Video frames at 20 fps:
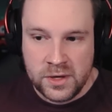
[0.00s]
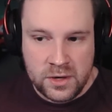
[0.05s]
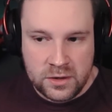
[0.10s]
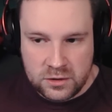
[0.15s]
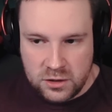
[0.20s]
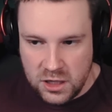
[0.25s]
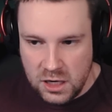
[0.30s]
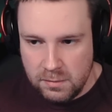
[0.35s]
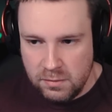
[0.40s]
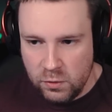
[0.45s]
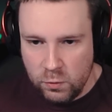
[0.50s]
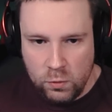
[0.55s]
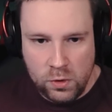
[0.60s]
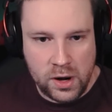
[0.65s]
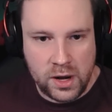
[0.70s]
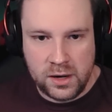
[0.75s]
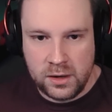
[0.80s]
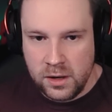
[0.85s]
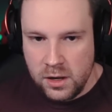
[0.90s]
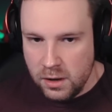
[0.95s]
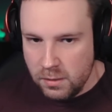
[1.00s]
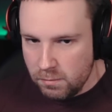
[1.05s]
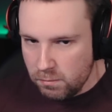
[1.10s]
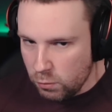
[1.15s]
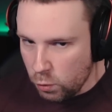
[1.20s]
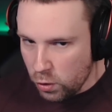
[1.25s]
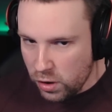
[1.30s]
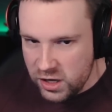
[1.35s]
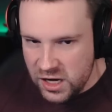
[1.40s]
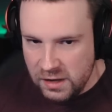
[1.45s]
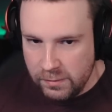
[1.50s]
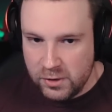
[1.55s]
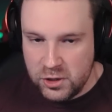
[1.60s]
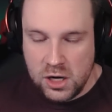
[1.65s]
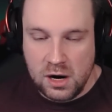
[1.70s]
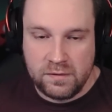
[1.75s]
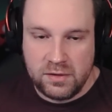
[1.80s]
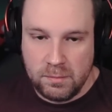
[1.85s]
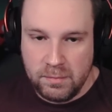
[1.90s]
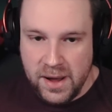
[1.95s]
So number 1, more damage
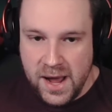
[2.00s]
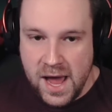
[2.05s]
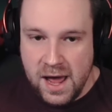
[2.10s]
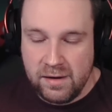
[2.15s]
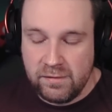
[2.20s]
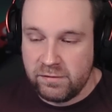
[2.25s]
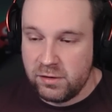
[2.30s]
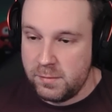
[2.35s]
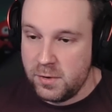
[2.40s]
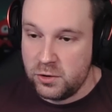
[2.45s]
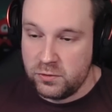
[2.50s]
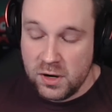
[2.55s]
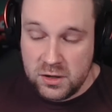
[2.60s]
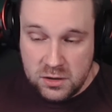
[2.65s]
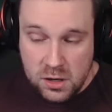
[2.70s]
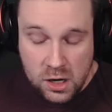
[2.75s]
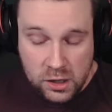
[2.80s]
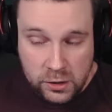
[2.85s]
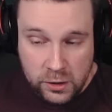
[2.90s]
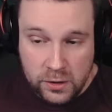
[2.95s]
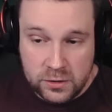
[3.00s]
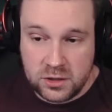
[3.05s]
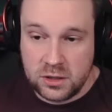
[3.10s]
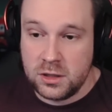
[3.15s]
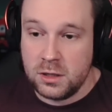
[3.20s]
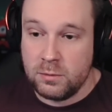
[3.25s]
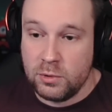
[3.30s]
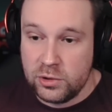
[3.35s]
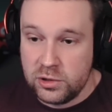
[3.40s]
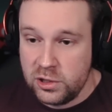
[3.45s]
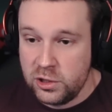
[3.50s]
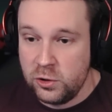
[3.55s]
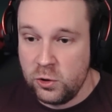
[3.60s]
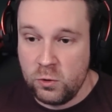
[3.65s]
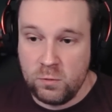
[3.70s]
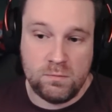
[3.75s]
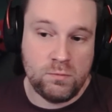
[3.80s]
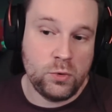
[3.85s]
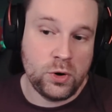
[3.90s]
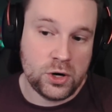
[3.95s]
off the bat from your Dreadstalkers. Number
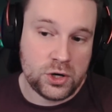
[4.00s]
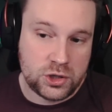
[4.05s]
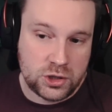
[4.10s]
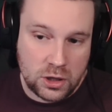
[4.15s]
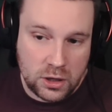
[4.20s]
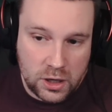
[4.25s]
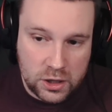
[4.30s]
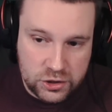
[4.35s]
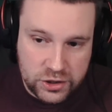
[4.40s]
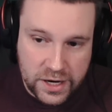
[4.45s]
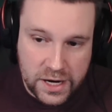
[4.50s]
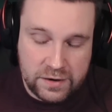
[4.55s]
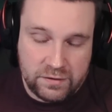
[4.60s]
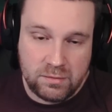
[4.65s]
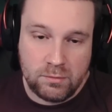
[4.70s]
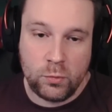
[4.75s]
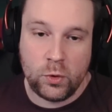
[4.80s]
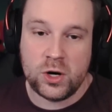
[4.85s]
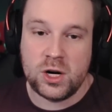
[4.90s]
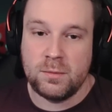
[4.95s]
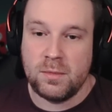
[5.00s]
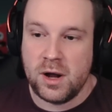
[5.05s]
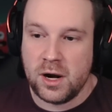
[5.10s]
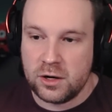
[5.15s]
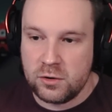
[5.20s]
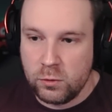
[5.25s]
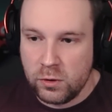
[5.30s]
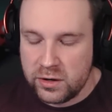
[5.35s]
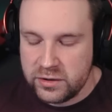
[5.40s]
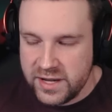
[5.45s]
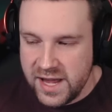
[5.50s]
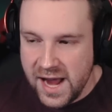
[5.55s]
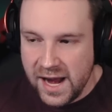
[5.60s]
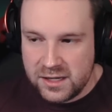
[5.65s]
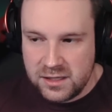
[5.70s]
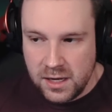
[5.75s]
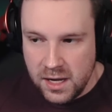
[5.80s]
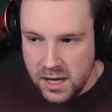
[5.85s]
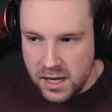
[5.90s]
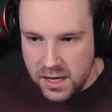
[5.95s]
2, more shard gen from more demonic core
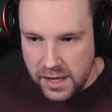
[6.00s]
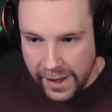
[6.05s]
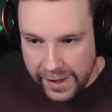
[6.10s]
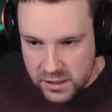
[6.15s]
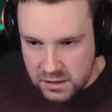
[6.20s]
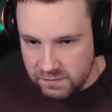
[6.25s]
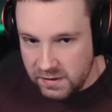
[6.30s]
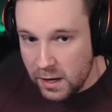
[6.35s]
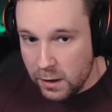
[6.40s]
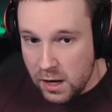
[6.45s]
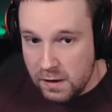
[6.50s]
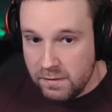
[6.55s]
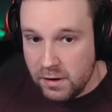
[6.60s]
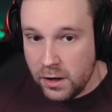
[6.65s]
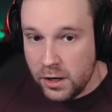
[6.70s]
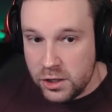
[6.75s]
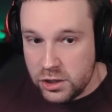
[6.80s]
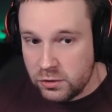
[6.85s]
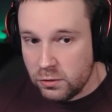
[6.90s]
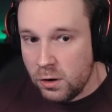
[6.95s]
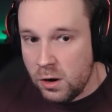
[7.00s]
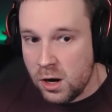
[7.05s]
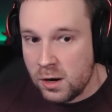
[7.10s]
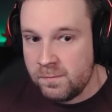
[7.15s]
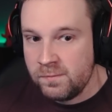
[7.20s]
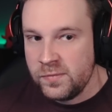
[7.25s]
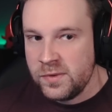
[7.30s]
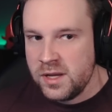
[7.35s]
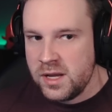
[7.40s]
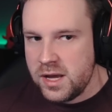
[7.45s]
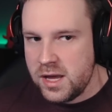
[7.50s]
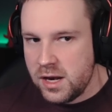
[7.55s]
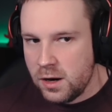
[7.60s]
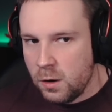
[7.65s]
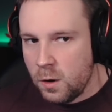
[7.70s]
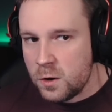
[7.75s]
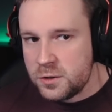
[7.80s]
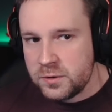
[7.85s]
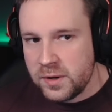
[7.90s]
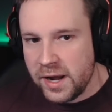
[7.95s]
stacks. It's very, very strong, and it
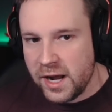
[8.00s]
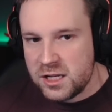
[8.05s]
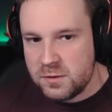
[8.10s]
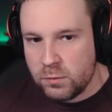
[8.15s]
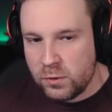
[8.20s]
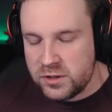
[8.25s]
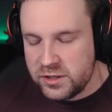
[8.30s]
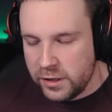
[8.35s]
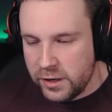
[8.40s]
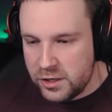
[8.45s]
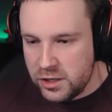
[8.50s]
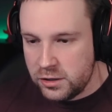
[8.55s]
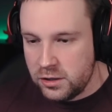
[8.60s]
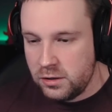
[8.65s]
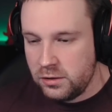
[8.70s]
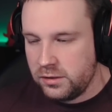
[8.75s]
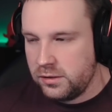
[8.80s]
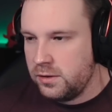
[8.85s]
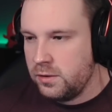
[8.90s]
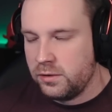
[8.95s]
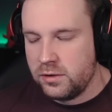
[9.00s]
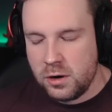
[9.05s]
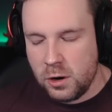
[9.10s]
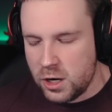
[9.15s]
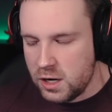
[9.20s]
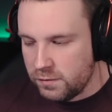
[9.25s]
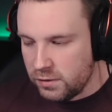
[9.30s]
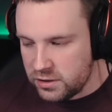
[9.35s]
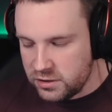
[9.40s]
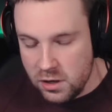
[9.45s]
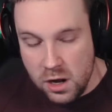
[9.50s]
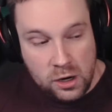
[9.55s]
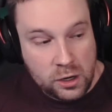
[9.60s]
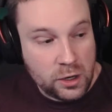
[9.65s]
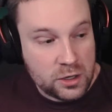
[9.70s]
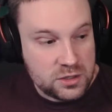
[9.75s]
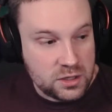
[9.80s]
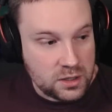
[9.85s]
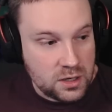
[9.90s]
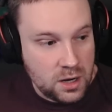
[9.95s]
also adds more synergy to Carnivore
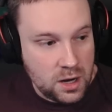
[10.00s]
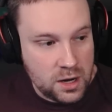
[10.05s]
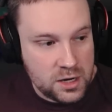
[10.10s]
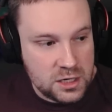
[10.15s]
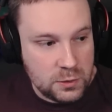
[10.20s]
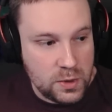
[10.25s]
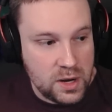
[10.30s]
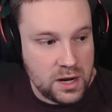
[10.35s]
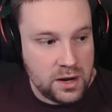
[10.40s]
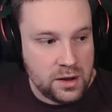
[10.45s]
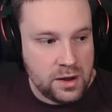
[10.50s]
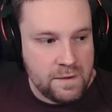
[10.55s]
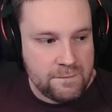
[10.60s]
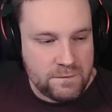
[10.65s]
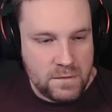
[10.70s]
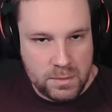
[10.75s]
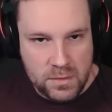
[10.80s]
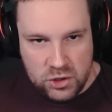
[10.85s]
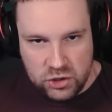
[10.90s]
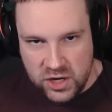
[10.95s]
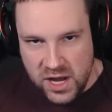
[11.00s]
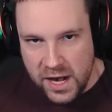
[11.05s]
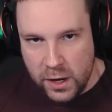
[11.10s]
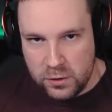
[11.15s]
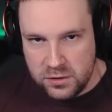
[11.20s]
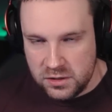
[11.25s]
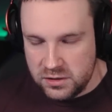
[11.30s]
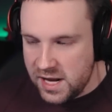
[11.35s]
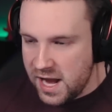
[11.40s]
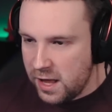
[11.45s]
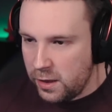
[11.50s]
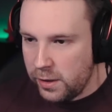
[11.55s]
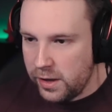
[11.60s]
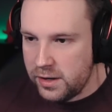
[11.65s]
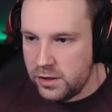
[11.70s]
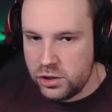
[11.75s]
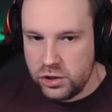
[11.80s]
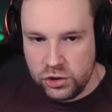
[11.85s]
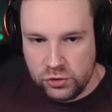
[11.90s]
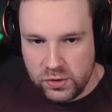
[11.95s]
Stalkers, the Conduit, from the Shadows of
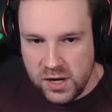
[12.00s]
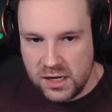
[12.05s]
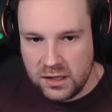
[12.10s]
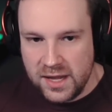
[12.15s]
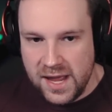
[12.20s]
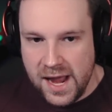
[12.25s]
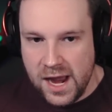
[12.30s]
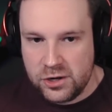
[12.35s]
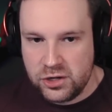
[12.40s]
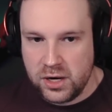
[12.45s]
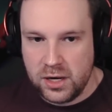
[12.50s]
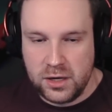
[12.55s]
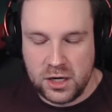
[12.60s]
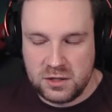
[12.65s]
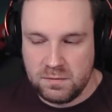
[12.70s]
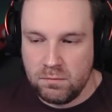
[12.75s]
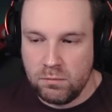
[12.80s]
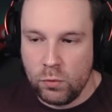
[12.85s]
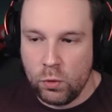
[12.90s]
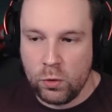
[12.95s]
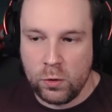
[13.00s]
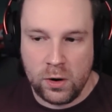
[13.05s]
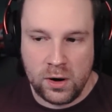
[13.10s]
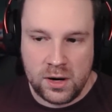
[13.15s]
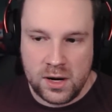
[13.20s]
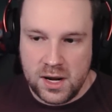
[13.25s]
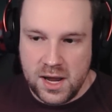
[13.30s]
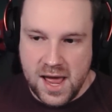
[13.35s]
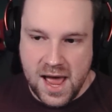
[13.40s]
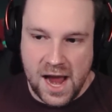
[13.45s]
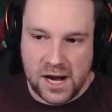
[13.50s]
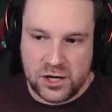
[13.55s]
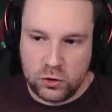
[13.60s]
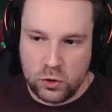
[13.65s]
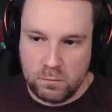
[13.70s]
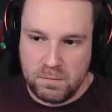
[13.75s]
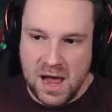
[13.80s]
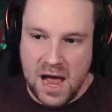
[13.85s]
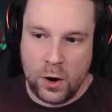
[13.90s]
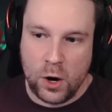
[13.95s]
Talent, Dreadlash, and just more
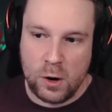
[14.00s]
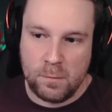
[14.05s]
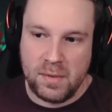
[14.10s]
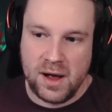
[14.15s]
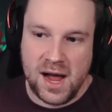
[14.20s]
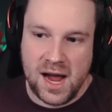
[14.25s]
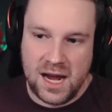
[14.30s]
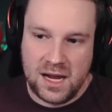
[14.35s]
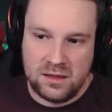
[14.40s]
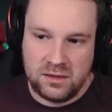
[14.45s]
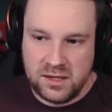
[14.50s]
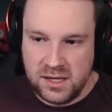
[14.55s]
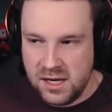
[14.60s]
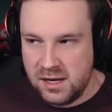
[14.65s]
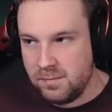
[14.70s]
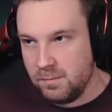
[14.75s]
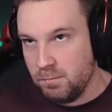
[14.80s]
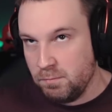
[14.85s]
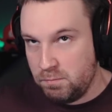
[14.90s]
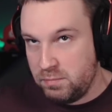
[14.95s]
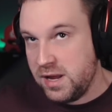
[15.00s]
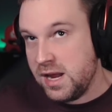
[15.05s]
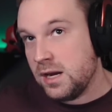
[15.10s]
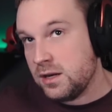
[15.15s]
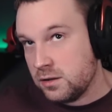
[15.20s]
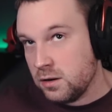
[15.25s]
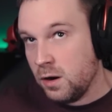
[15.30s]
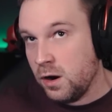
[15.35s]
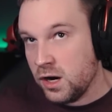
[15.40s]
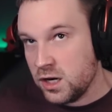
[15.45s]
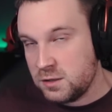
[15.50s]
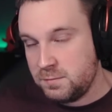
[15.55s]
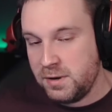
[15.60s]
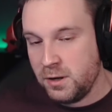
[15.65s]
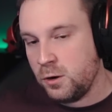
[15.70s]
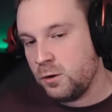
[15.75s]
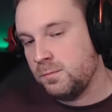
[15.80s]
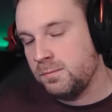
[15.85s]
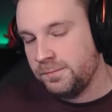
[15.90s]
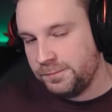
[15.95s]
actual power behind the big dogs
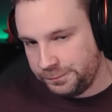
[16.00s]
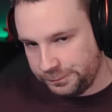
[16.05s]
build